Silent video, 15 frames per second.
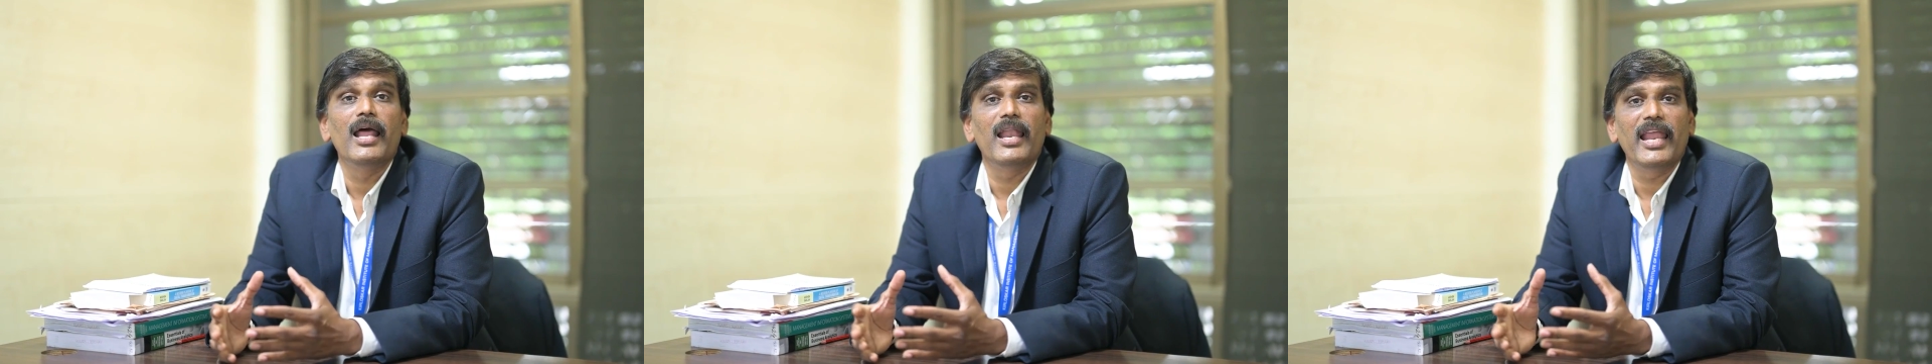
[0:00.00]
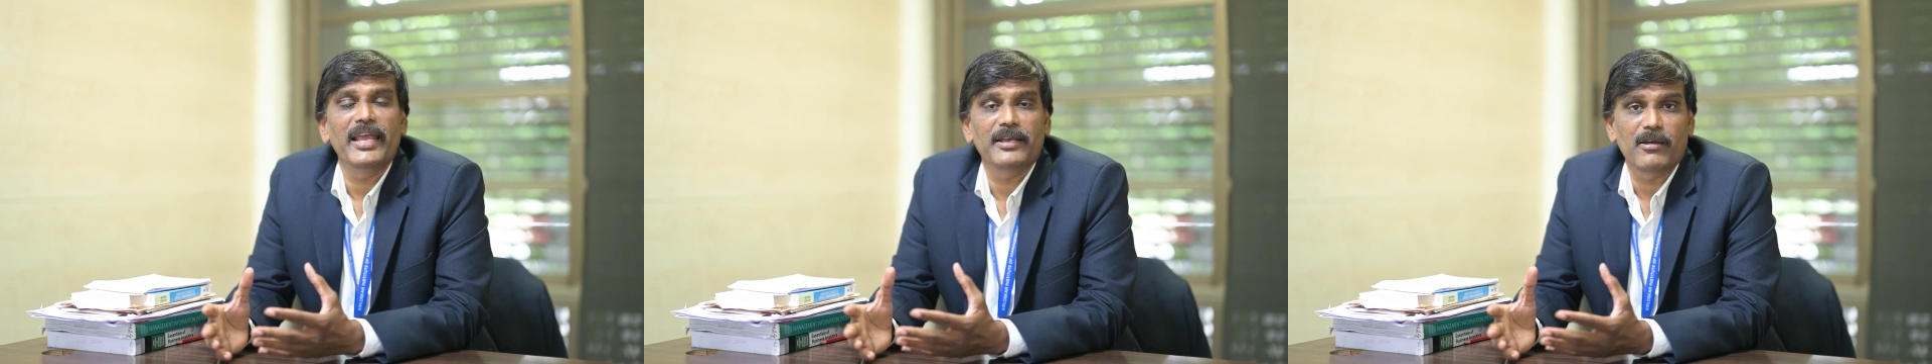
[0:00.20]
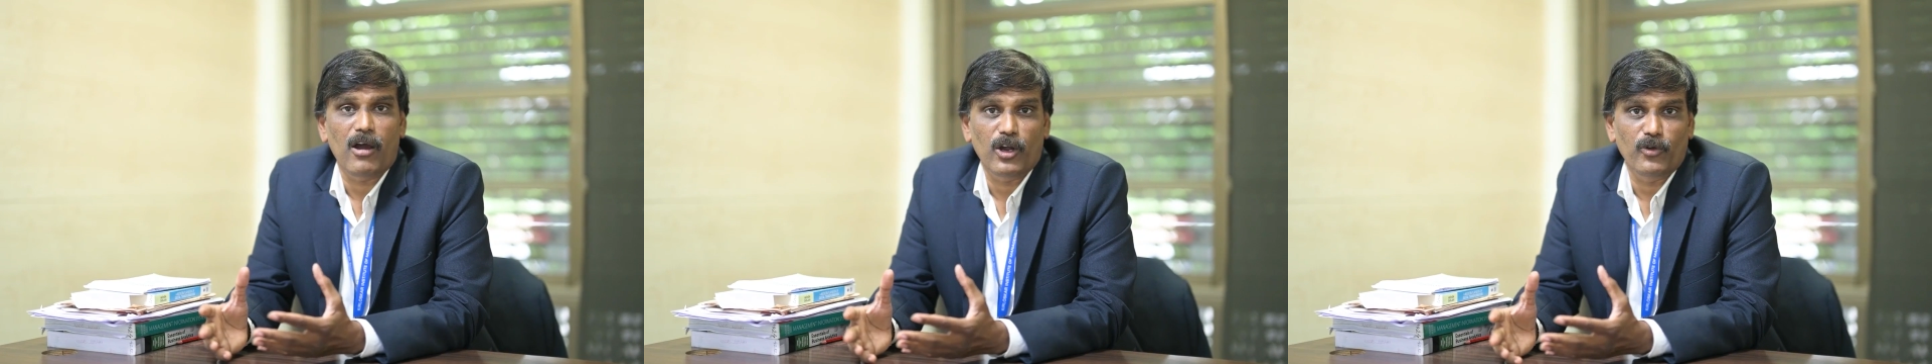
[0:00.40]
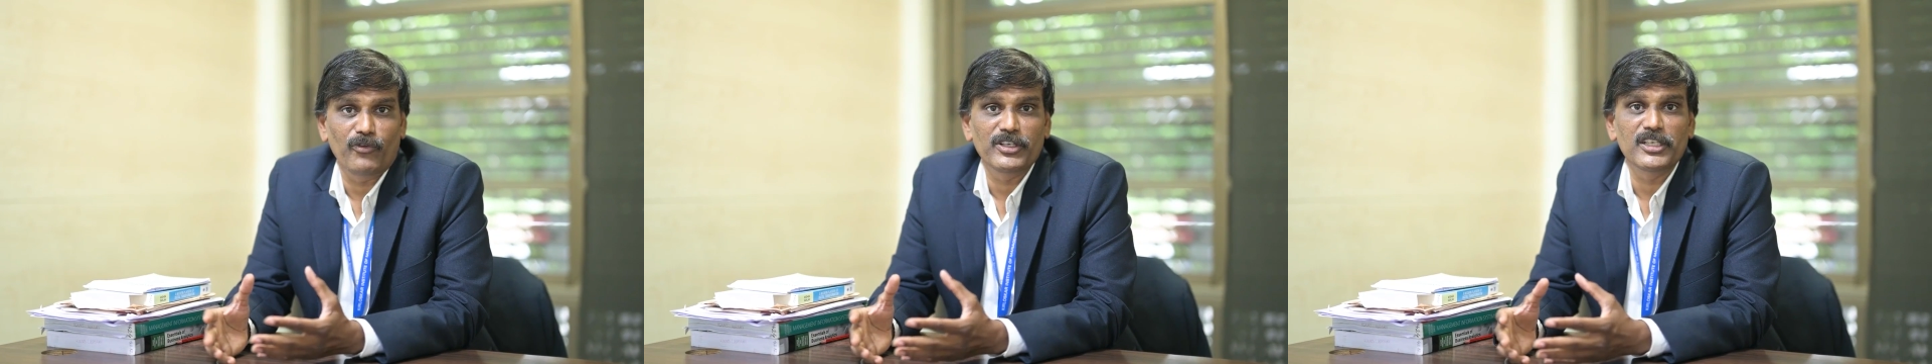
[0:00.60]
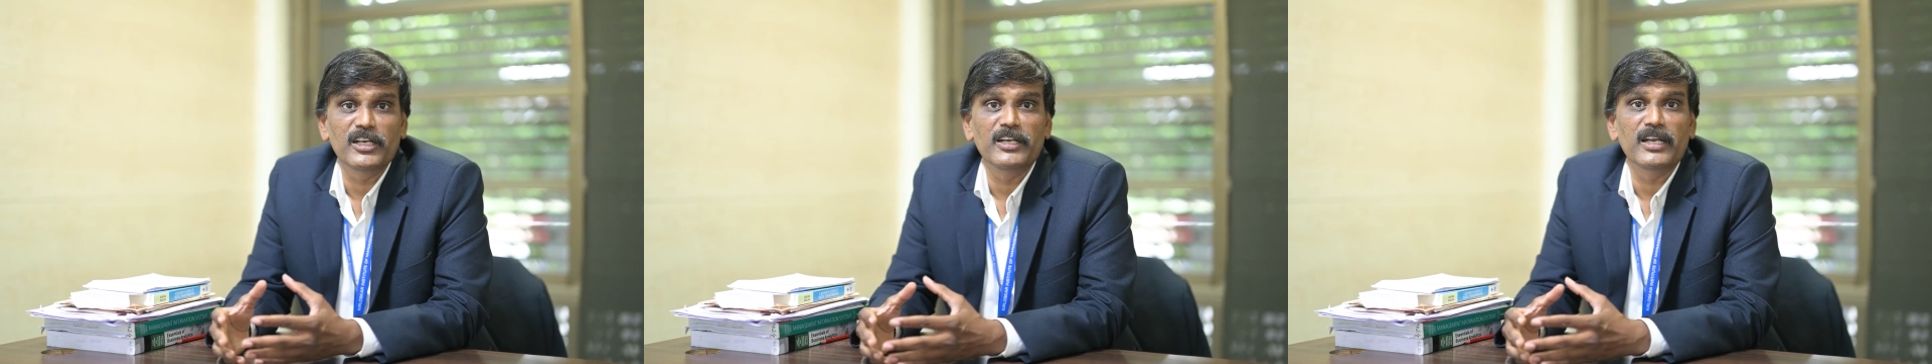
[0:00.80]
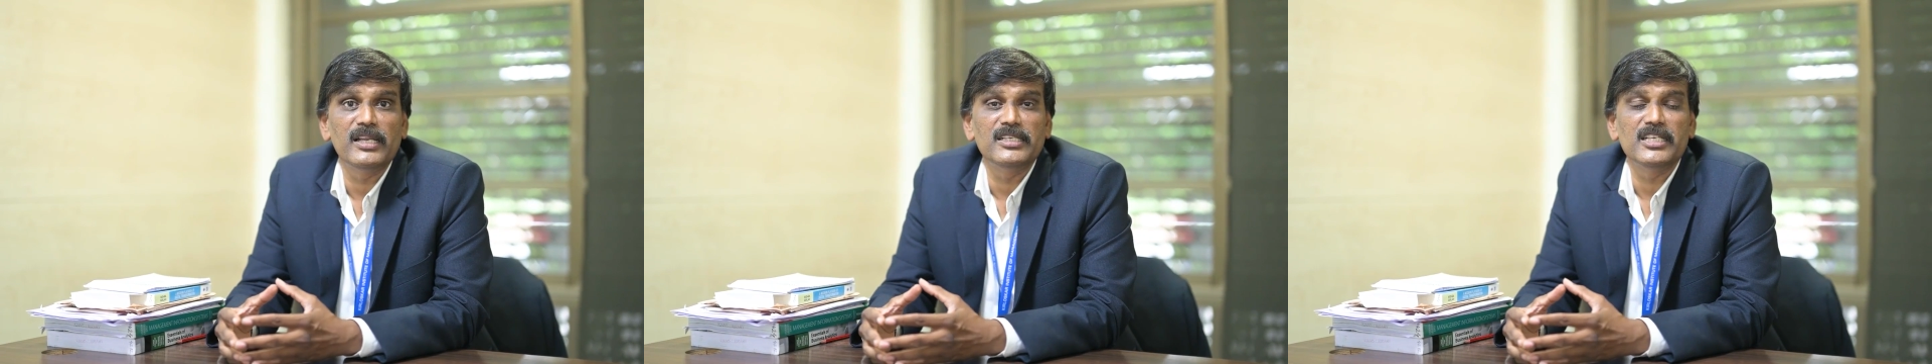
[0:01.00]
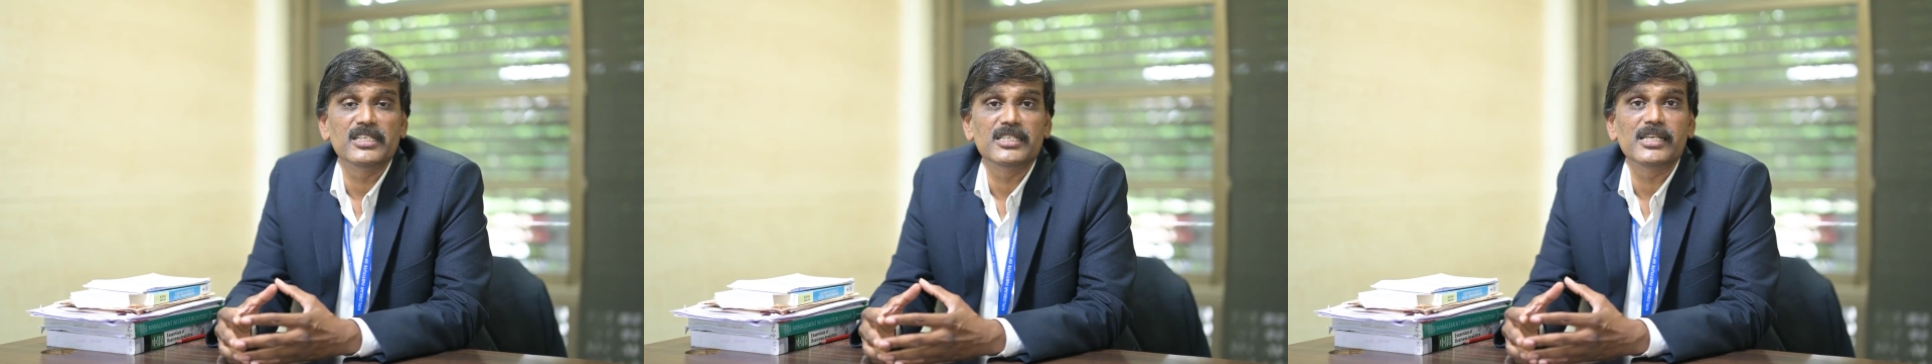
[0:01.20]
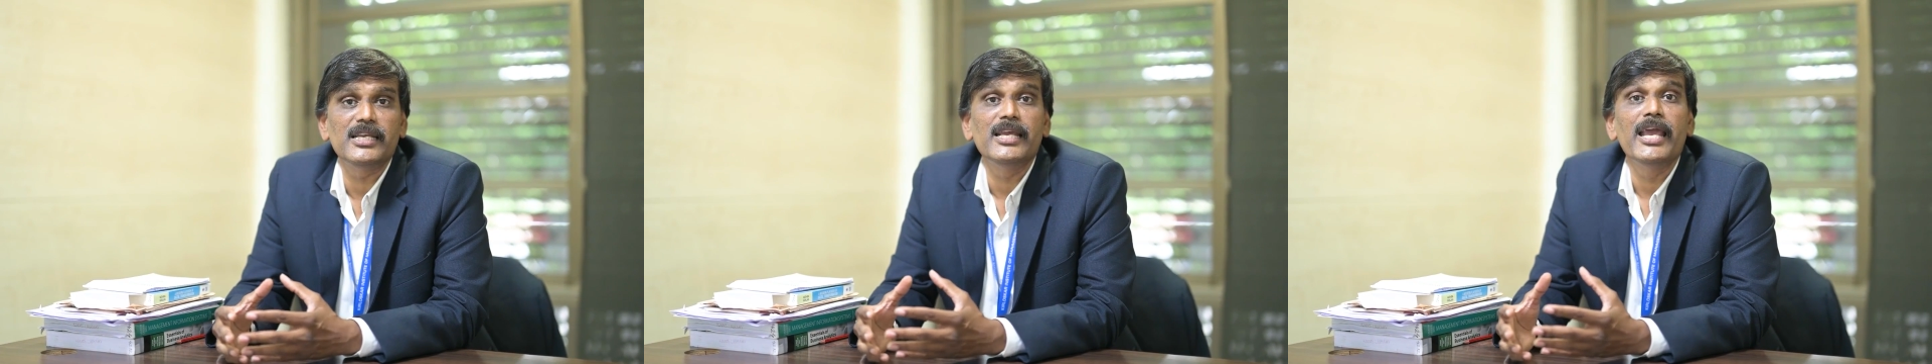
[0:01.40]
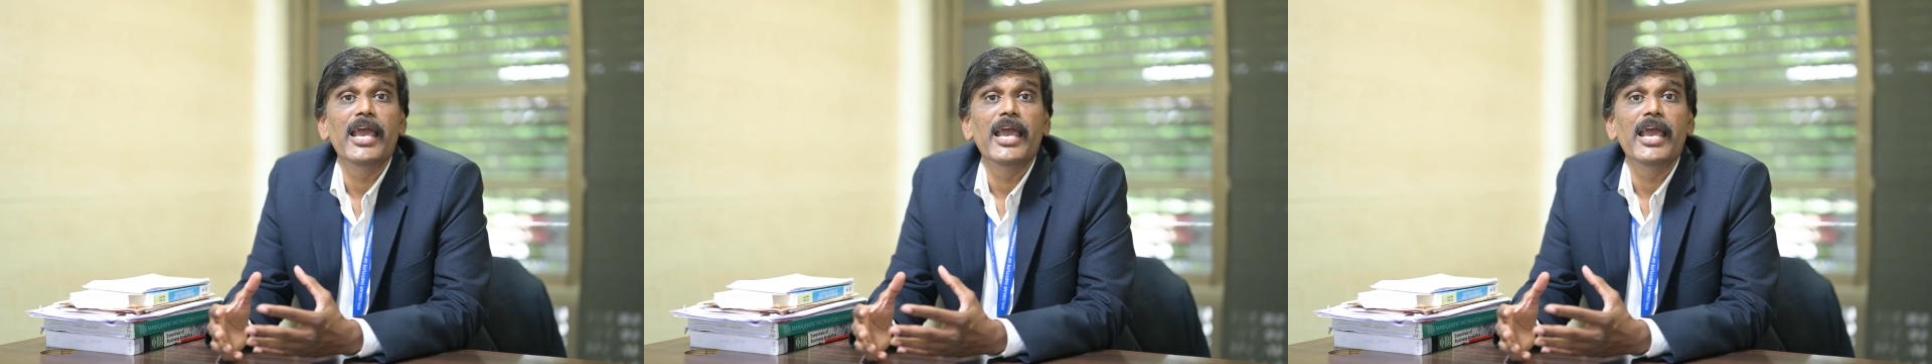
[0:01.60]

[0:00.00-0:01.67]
like artificial intelligence,